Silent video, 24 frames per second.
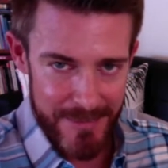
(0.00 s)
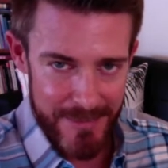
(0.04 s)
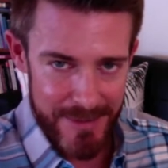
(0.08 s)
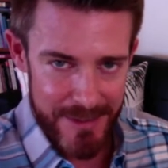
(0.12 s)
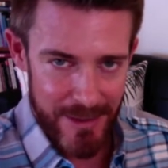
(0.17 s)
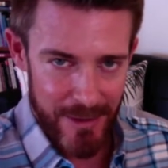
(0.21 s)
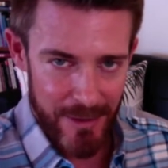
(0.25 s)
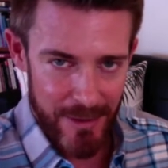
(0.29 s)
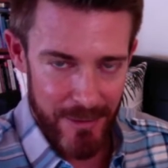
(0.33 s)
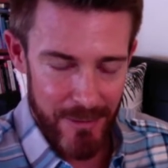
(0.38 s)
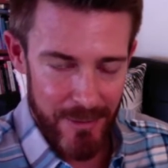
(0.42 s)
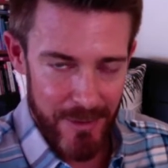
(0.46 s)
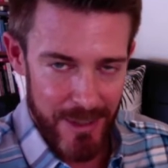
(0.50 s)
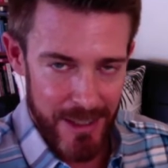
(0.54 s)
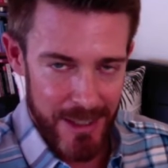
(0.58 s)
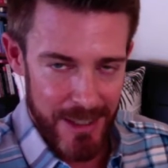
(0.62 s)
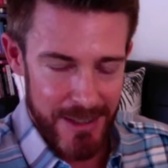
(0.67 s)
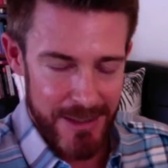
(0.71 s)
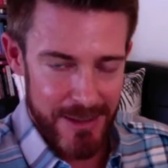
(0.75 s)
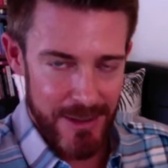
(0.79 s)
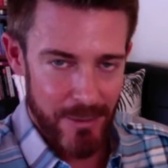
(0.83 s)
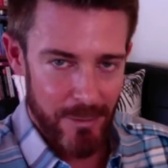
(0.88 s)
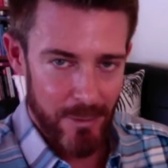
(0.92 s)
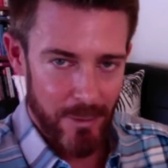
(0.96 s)
So
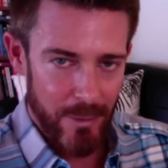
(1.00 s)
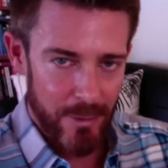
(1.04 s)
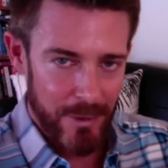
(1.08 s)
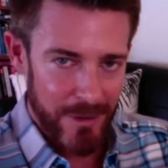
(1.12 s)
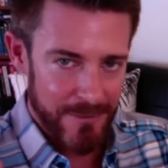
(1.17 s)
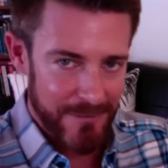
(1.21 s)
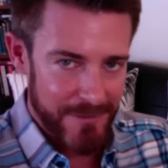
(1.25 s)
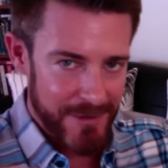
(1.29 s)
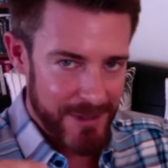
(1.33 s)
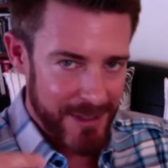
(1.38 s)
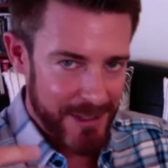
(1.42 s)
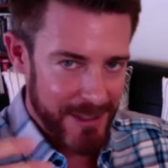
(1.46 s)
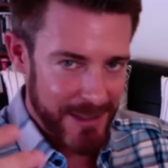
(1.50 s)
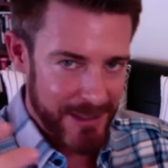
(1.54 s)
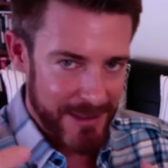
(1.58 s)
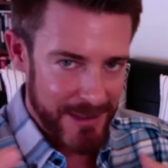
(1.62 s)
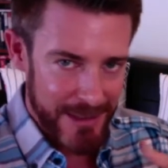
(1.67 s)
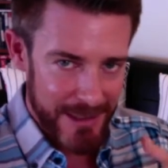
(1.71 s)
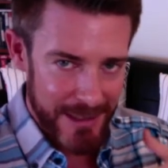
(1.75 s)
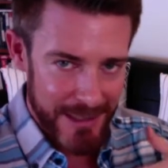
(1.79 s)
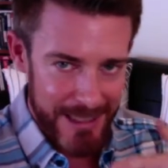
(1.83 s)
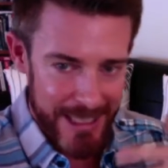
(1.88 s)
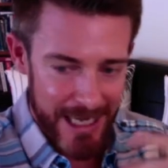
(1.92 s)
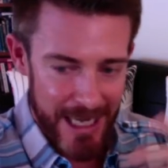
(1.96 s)
all of
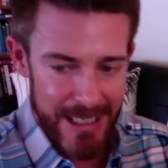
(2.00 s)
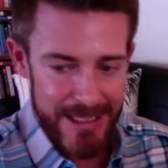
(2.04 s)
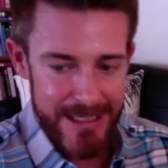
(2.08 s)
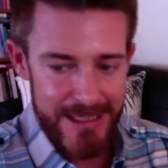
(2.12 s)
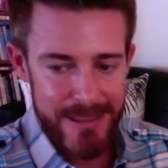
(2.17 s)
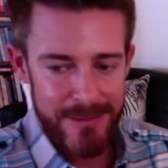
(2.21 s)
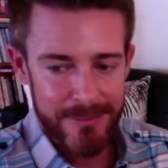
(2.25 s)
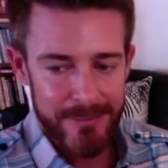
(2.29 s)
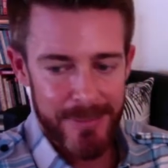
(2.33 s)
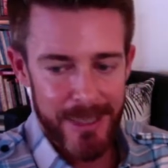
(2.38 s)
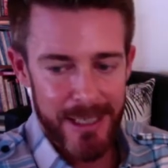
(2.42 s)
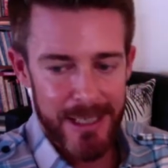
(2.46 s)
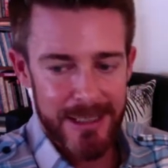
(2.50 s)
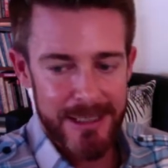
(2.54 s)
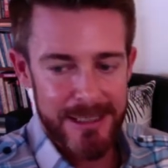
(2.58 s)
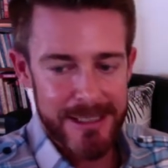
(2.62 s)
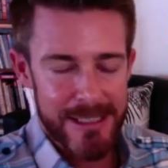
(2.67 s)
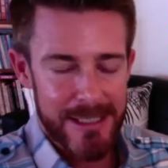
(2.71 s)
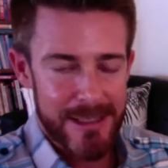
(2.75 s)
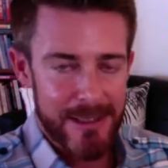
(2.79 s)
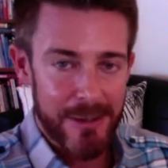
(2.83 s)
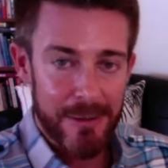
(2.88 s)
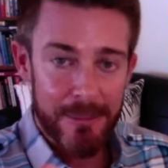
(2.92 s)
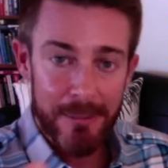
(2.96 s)
the gut bugs,
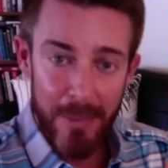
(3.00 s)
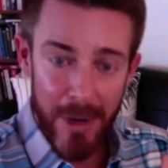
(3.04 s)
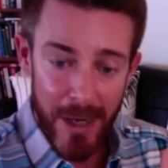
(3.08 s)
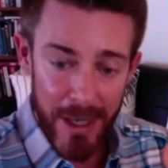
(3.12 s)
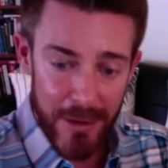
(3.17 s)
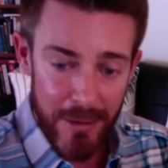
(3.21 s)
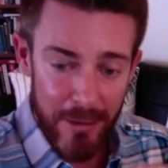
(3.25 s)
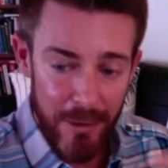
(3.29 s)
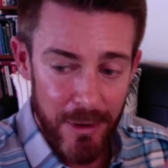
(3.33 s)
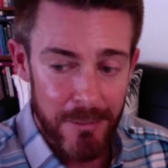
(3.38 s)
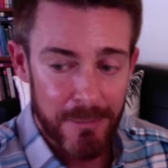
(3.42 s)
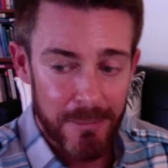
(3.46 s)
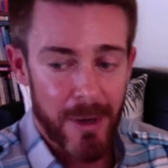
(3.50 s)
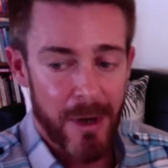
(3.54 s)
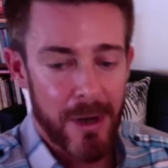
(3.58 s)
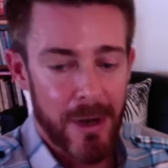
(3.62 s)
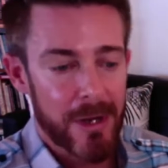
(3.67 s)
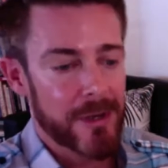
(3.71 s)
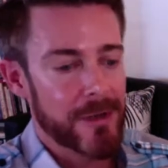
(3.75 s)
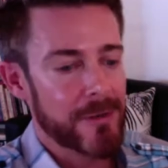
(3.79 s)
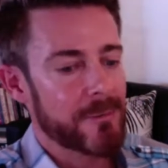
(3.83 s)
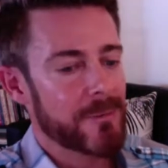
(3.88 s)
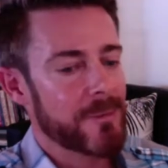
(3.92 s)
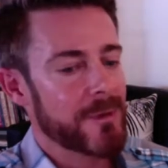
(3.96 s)
your
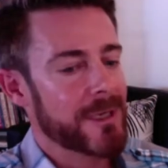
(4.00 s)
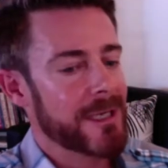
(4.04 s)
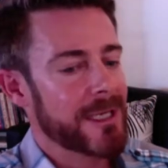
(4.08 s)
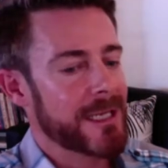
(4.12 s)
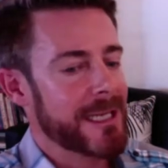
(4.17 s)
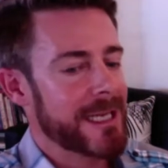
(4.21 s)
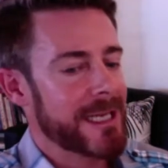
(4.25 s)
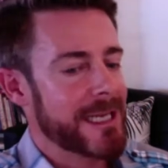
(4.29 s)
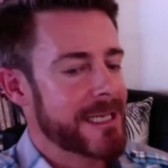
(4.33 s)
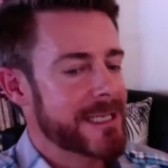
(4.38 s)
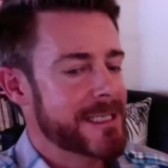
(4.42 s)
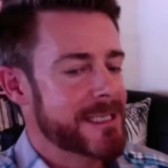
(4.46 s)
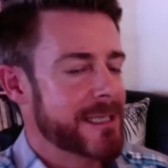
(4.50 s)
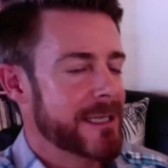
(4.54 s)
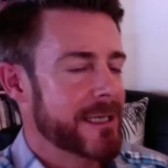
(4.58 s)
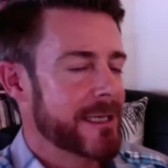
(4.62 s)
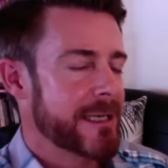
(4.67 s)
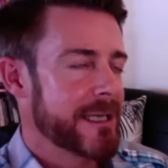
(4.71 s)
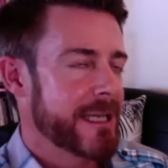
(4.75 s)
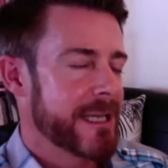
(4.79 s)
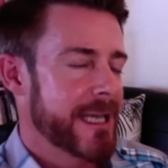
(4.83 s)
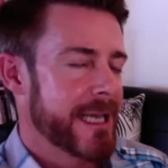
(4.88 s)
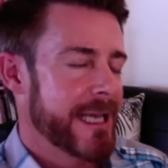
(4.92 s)
microbiome, really, it's a